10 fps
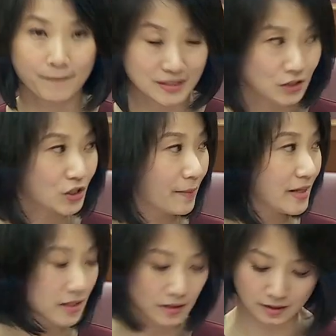Mr.
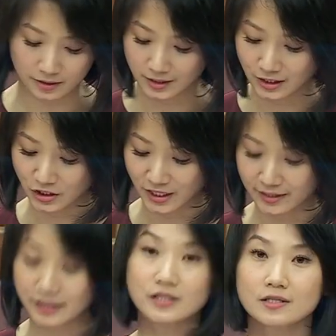Chairman, sir, in
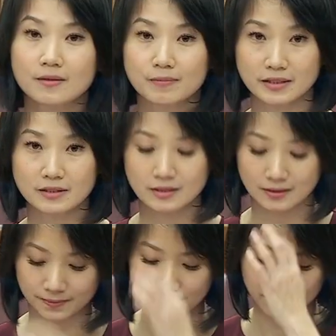Chinese, please.